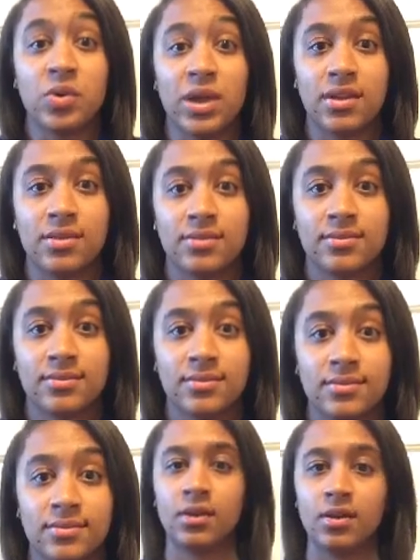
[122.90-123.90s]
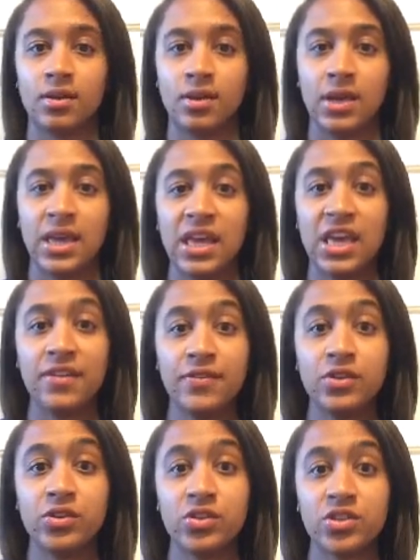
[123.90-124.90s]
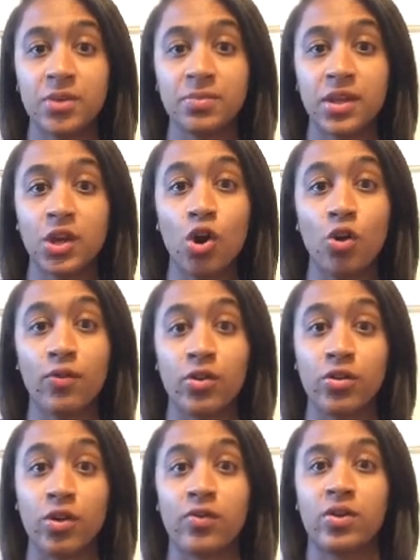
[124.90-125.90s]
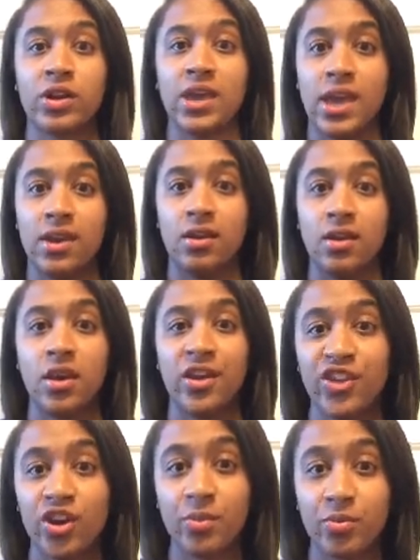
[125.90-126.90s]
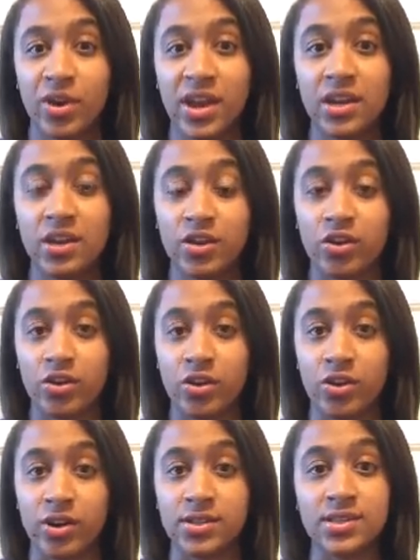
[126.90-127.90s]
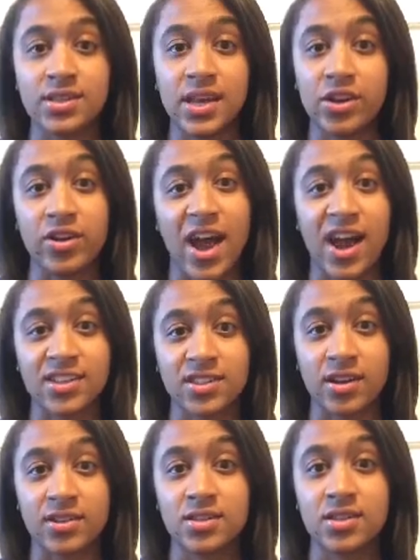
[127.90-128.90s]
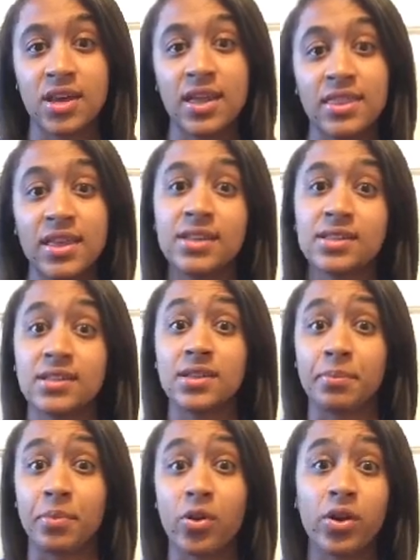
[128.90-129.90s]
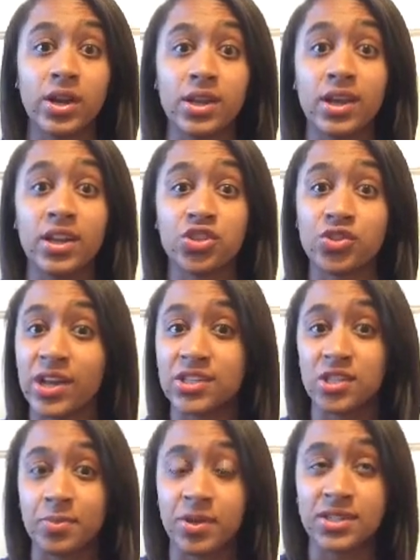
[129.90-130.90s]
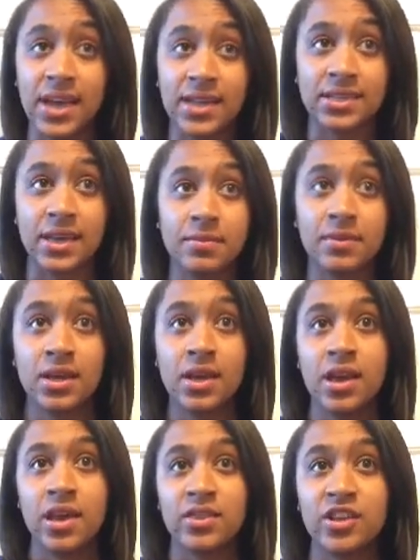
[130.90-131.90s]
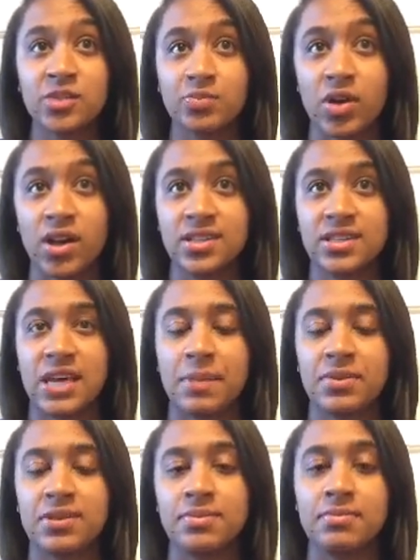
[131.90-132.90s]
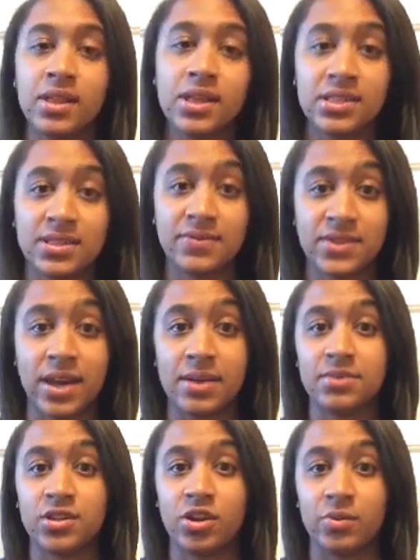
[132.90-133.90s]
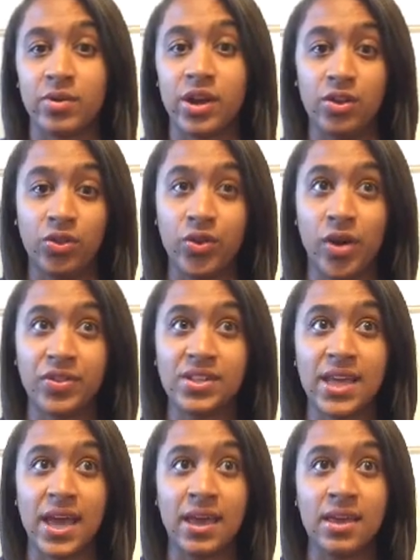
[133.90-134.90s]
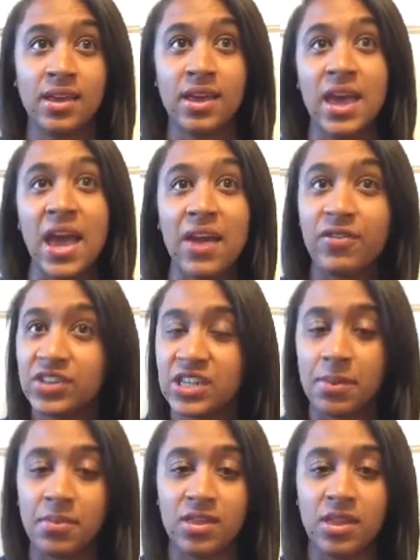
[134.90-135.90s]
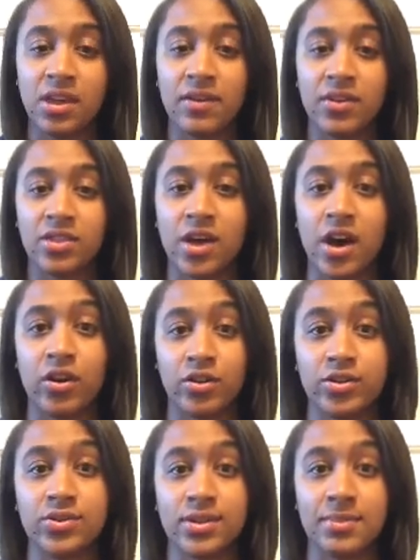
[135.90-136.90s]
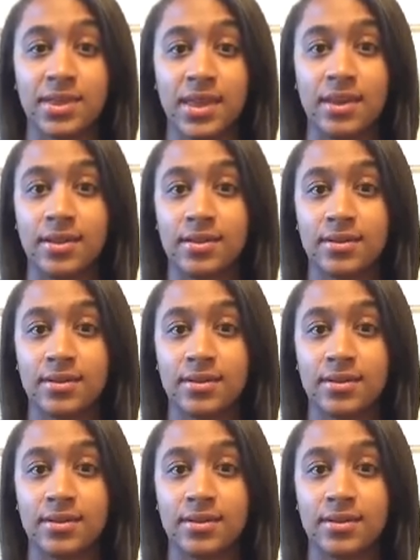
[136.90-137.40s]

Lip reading: do it. If you do something over and over again, your brain and your neurons and your axons thinks it's important and tries to protect it. This process happens millions of times in your brain throughout the day, every time you think of a thought or do something.